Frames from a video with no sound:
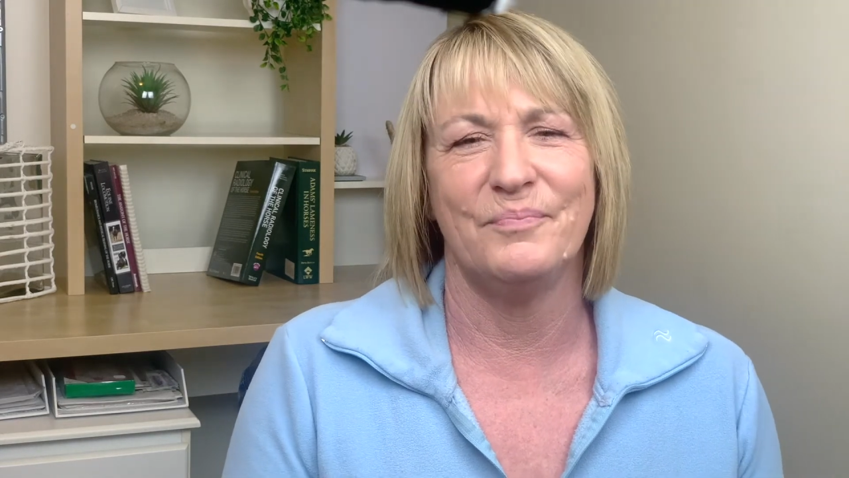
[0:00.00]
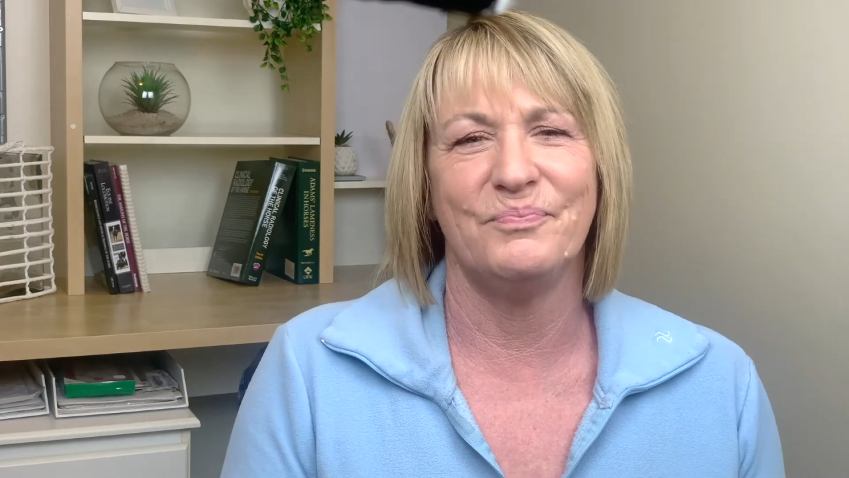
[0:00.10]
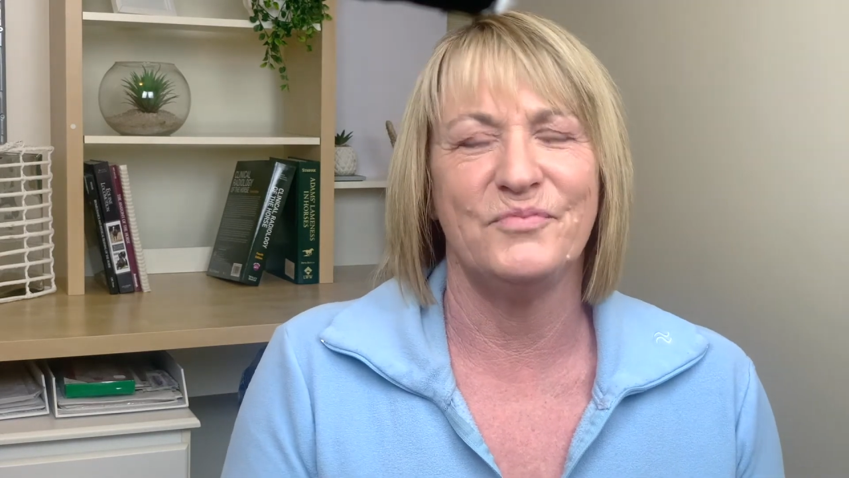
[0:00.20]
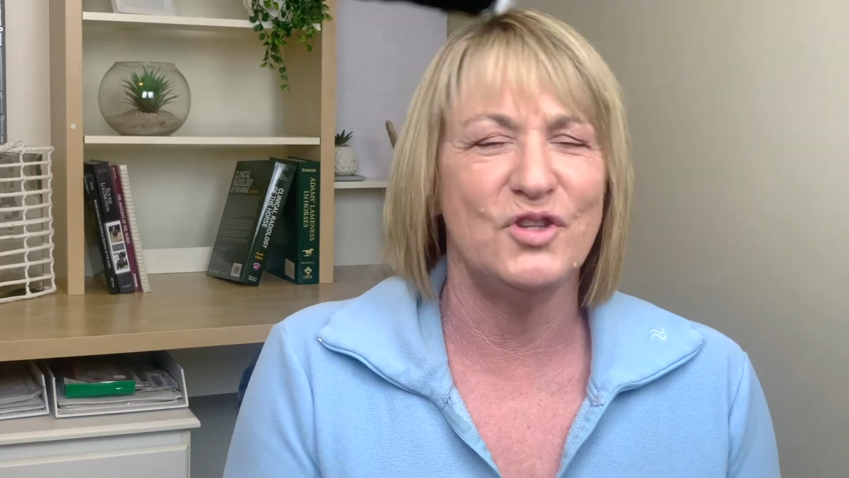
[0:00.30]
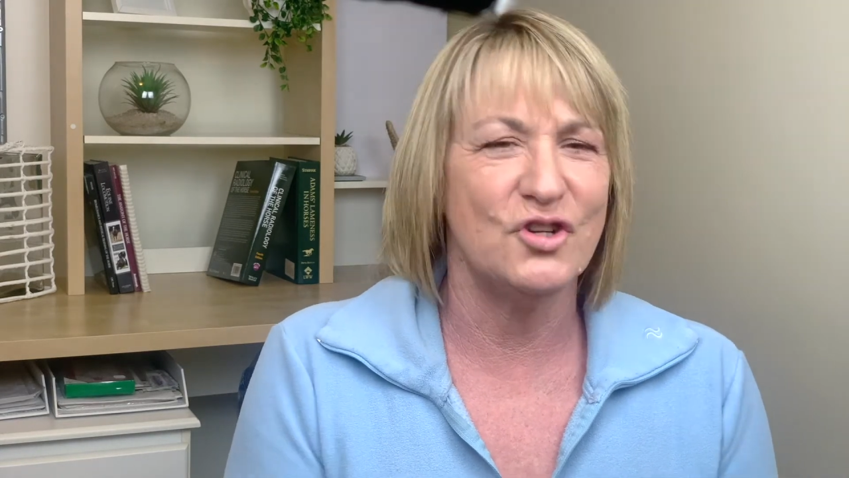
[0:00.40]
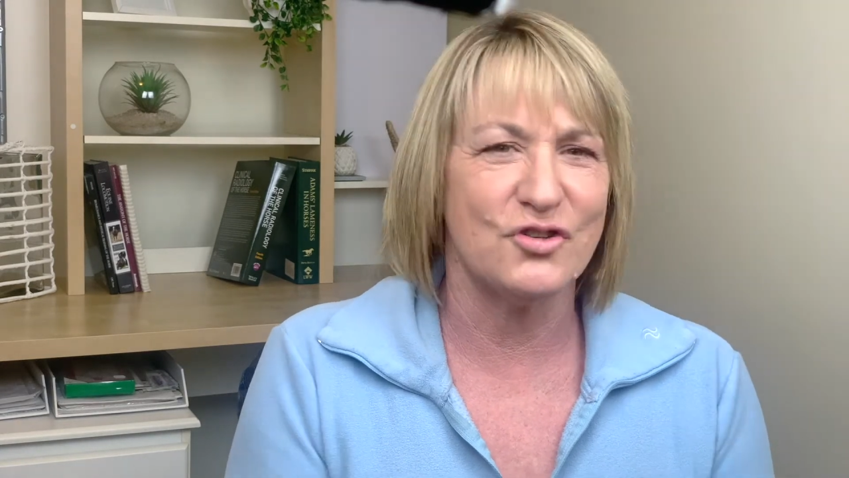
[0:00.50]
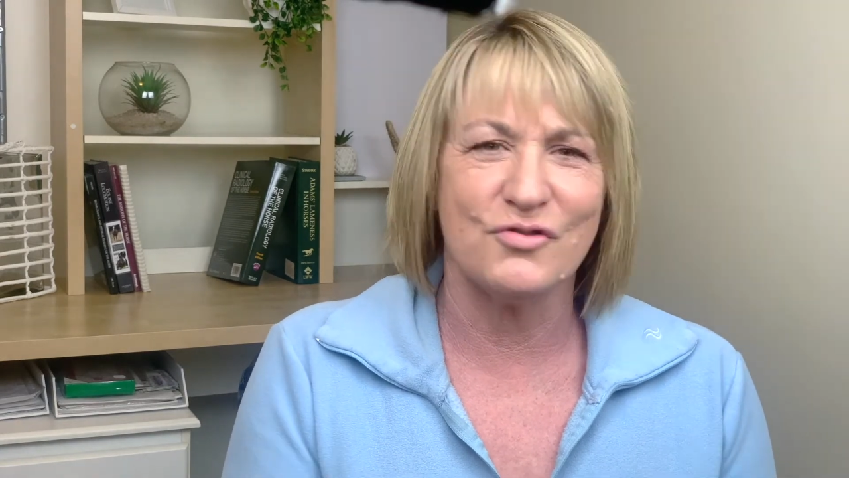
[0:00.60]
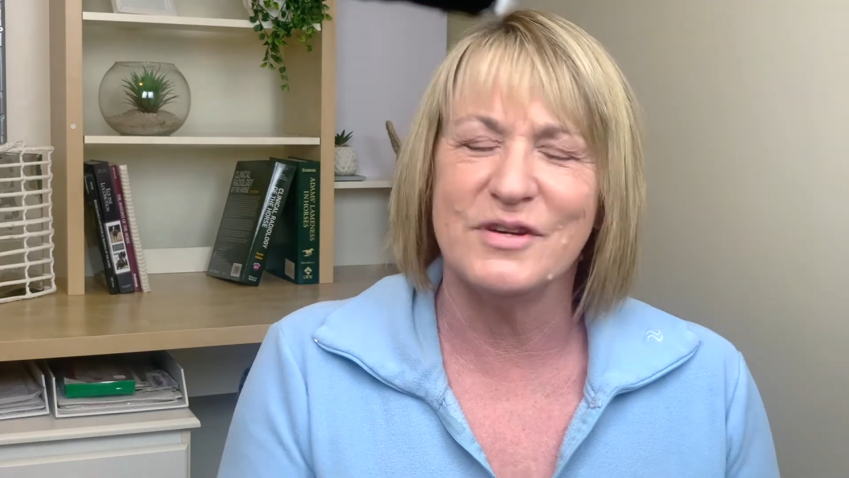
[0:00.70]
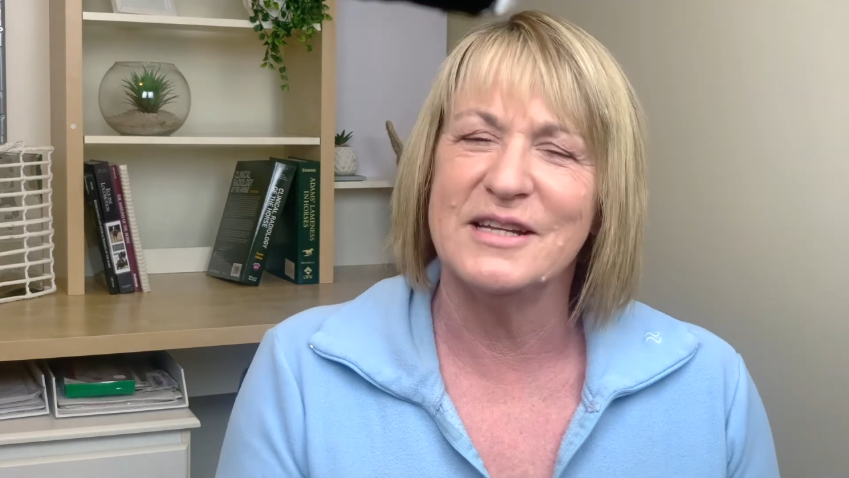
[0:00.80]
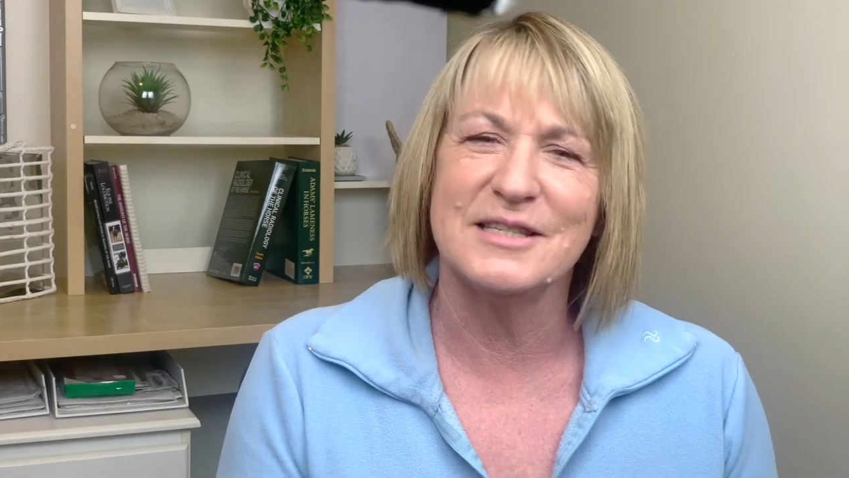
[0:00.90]

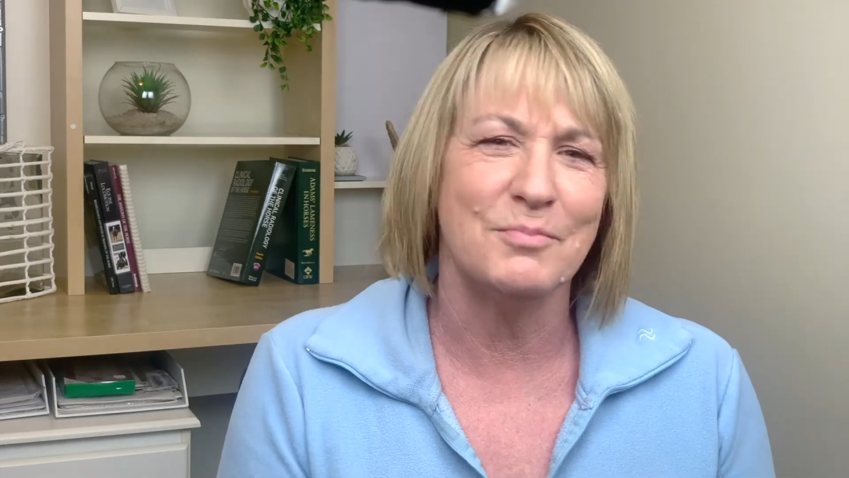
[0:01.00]
nutrients,